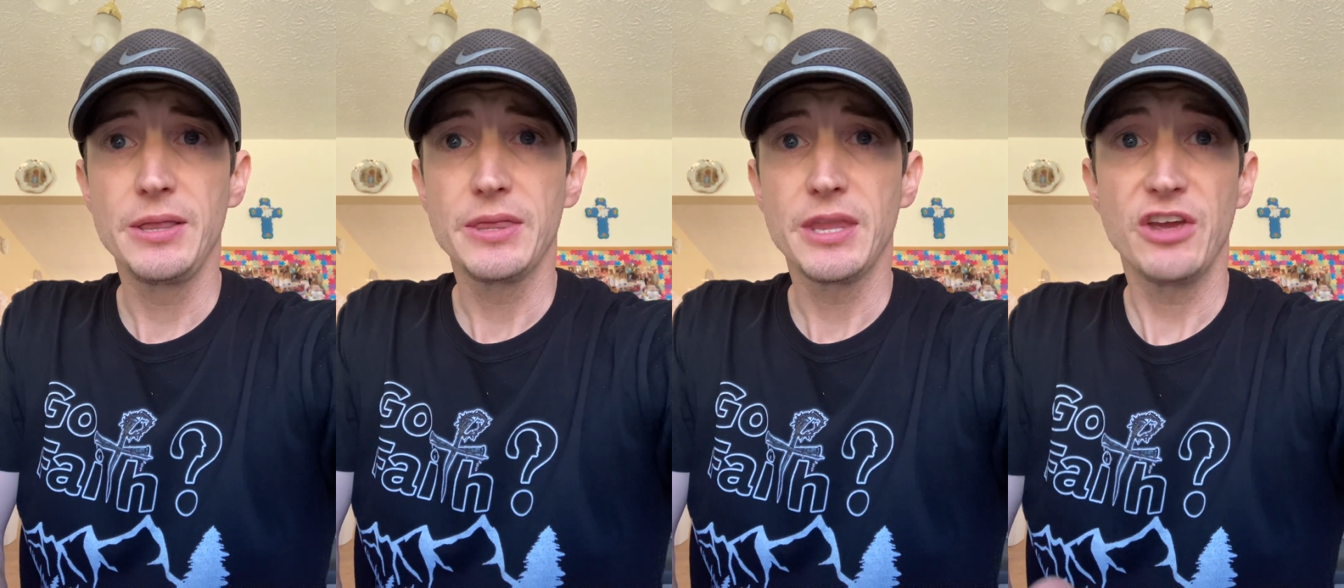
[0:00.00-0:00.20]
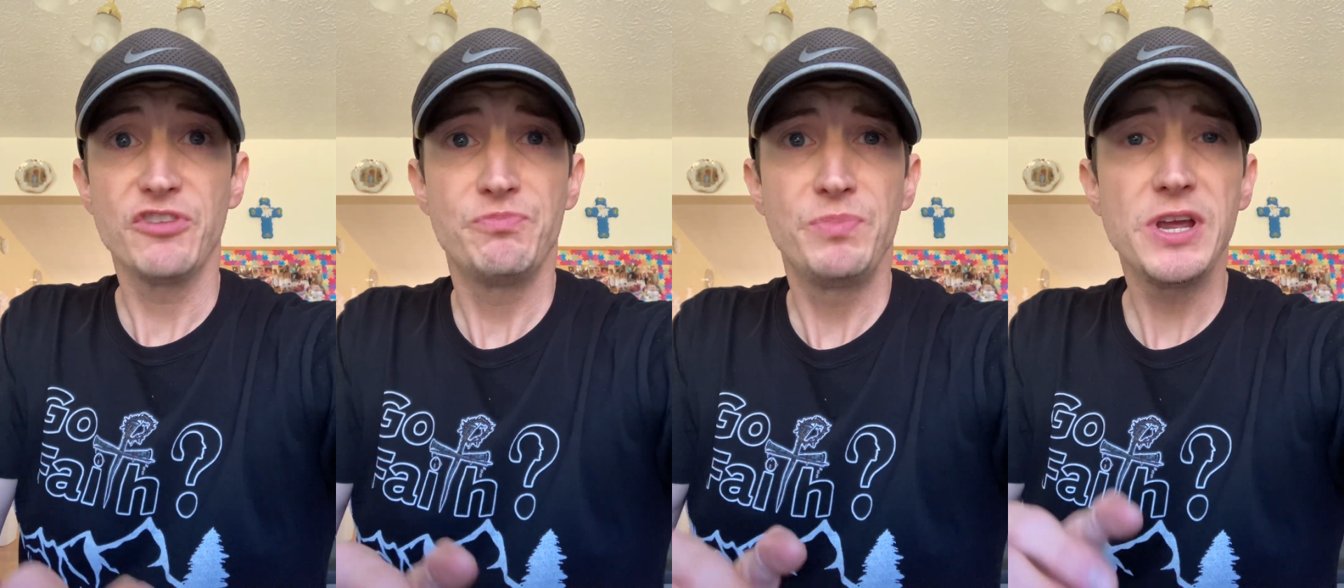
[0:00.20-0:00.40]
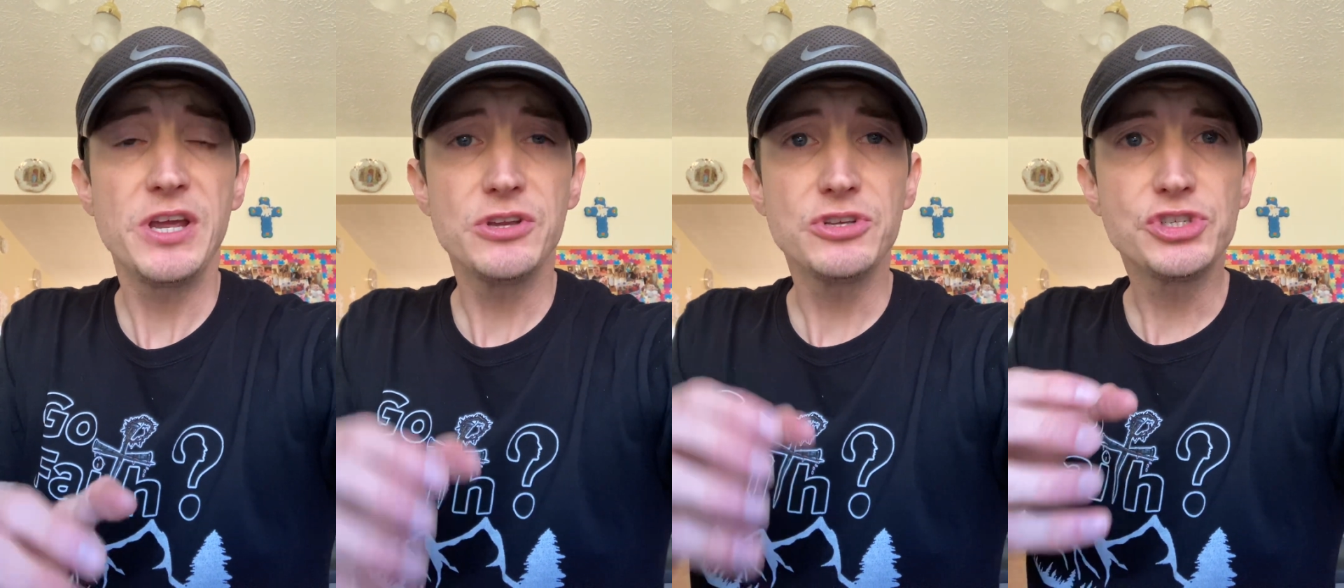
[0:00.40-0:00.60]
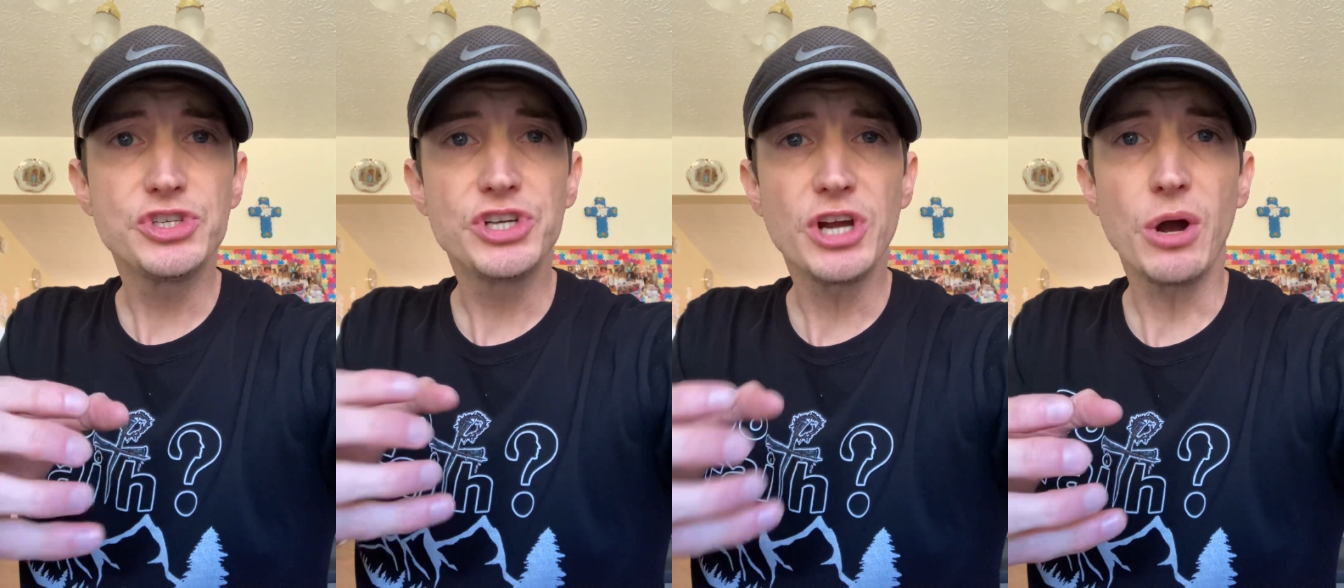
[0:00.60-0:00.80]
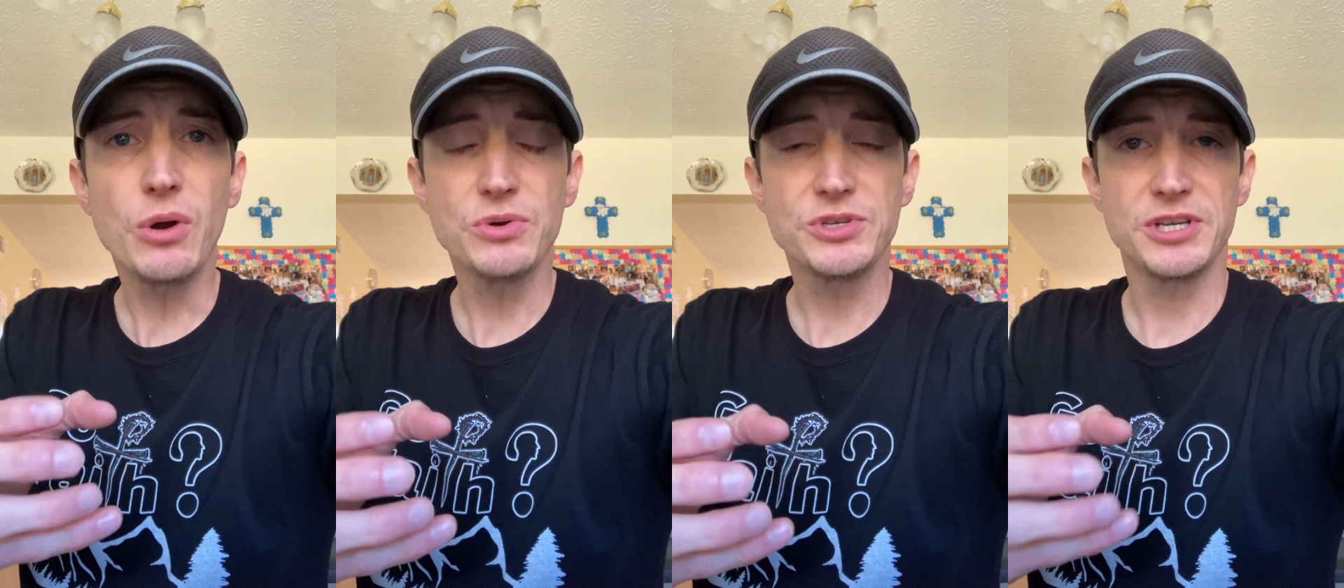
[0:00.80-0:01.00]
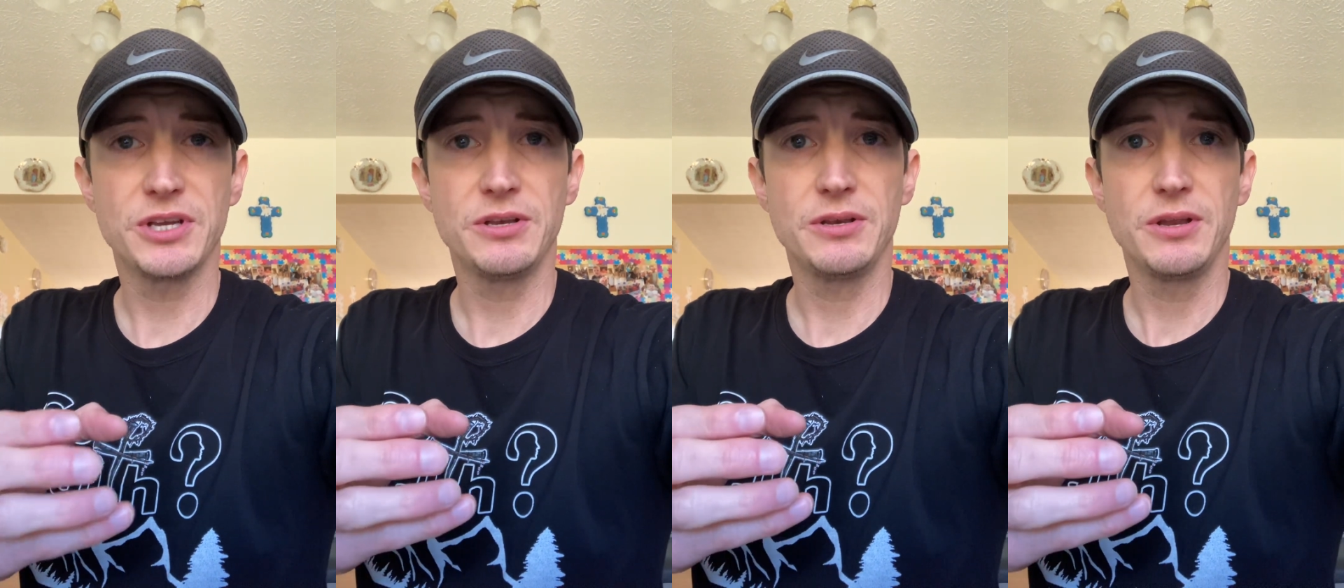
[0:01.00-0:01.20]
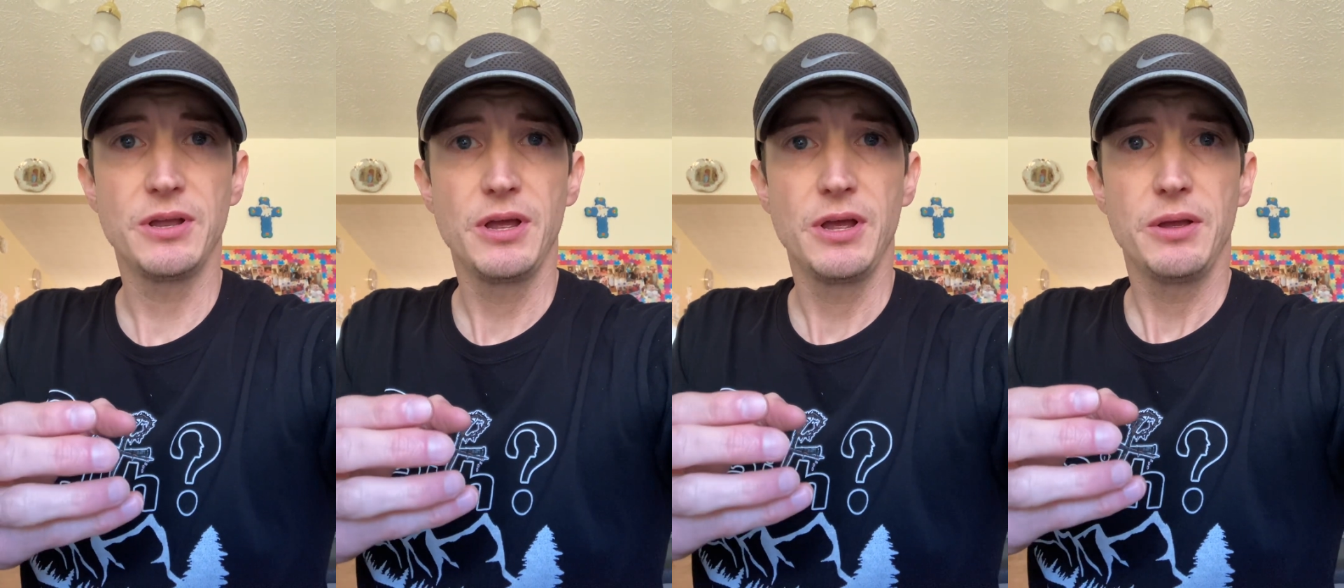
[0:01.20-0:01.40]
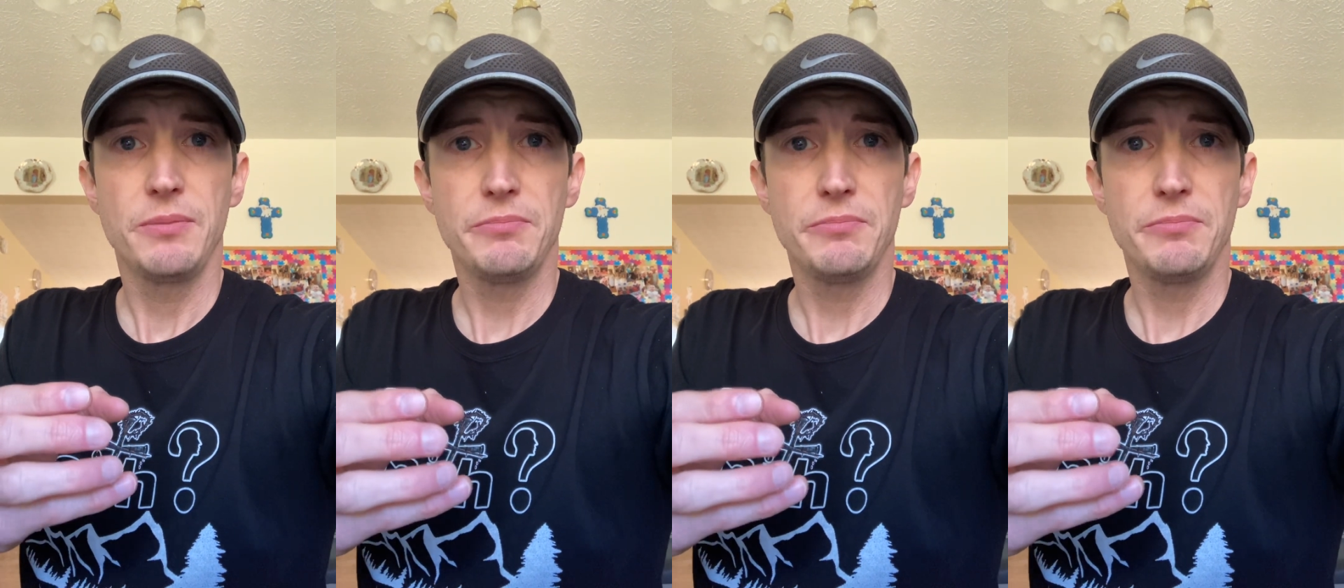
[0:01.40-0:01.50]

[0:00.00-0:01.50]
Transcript: If being chosen